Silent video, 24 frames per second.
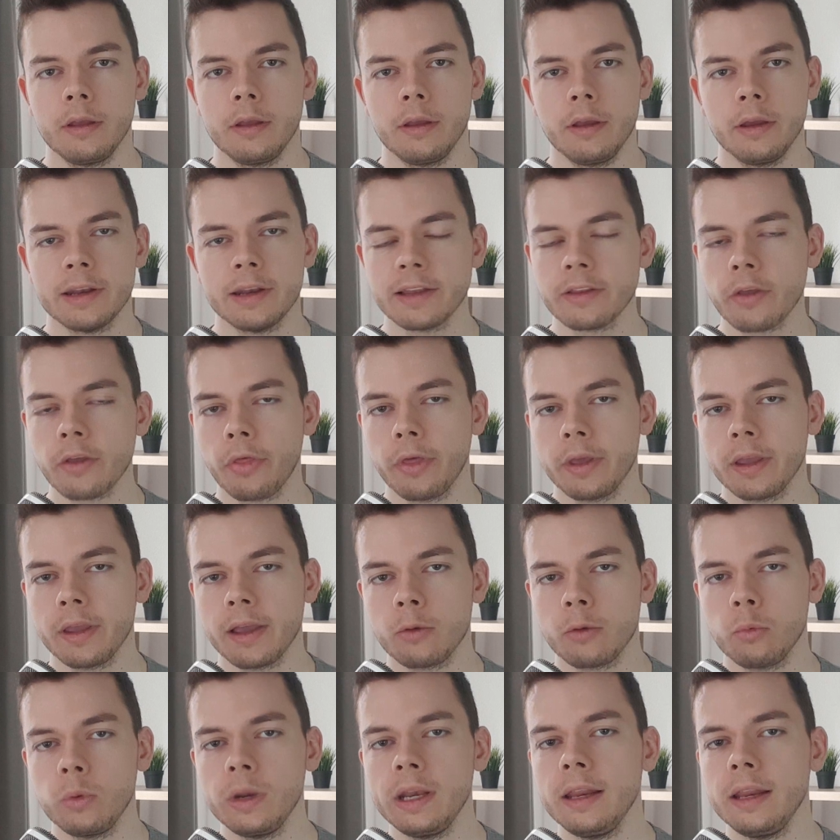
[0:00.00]
Another thing I
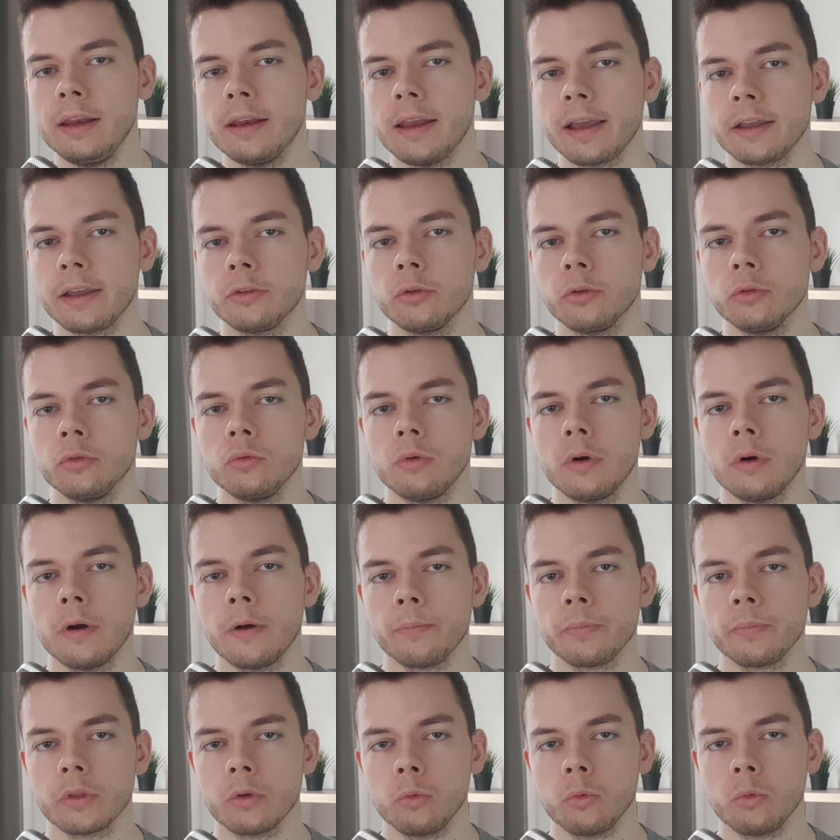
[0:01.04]
really like to do
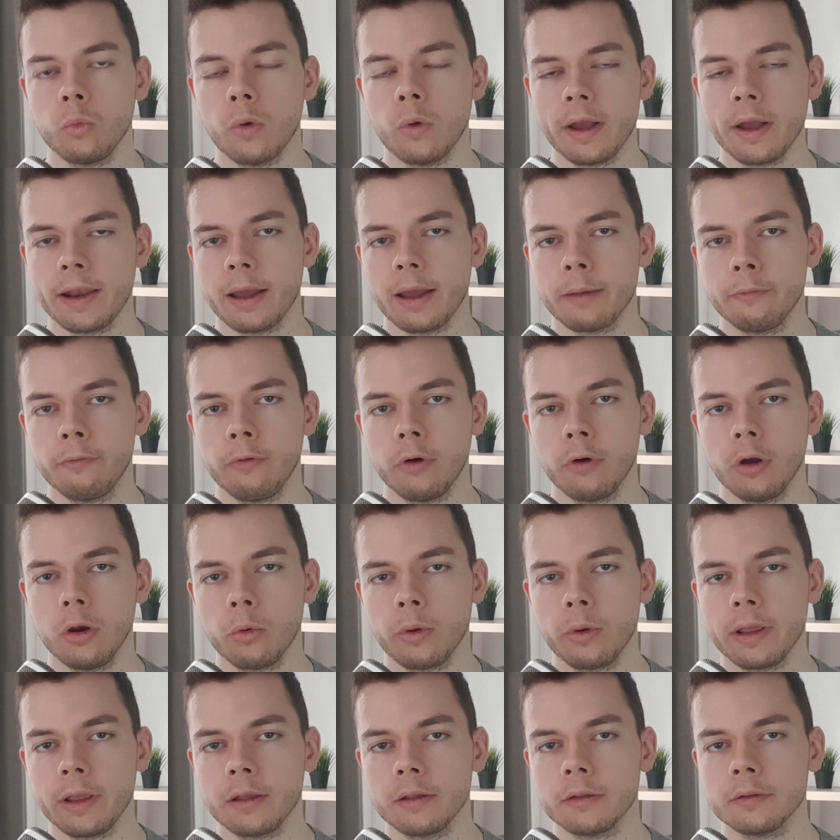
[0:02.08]
um, while I'm
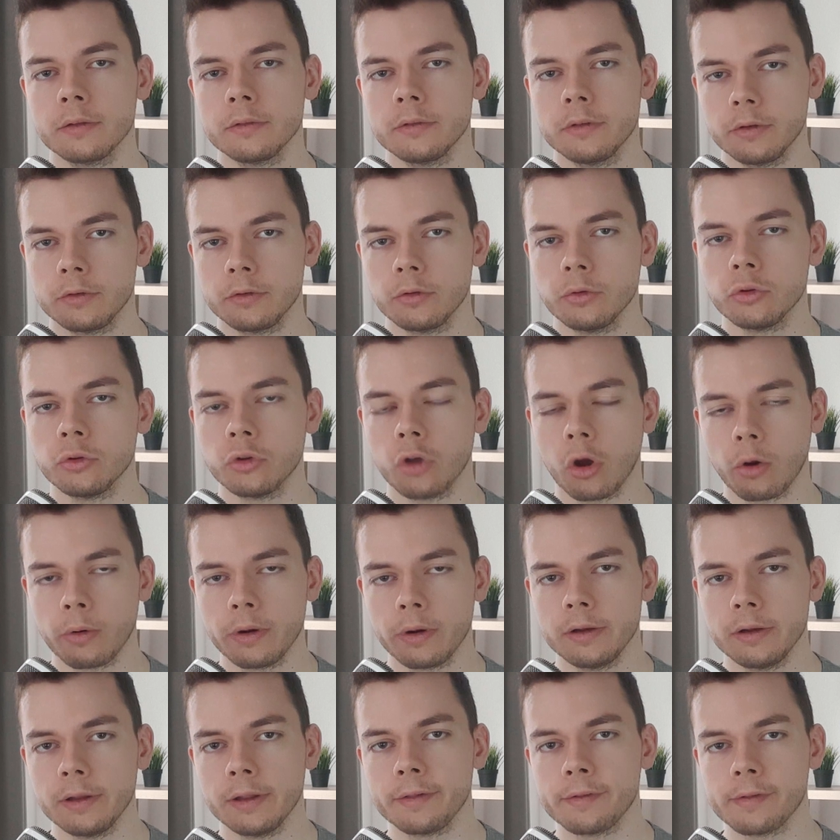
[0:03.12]
following the
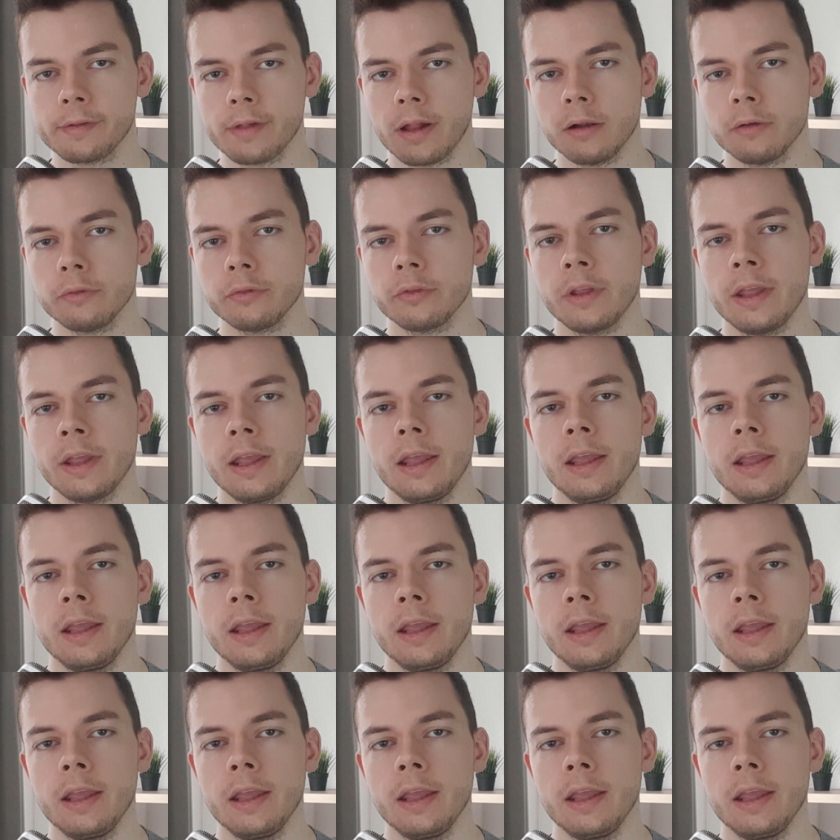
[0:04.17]
tutorial itself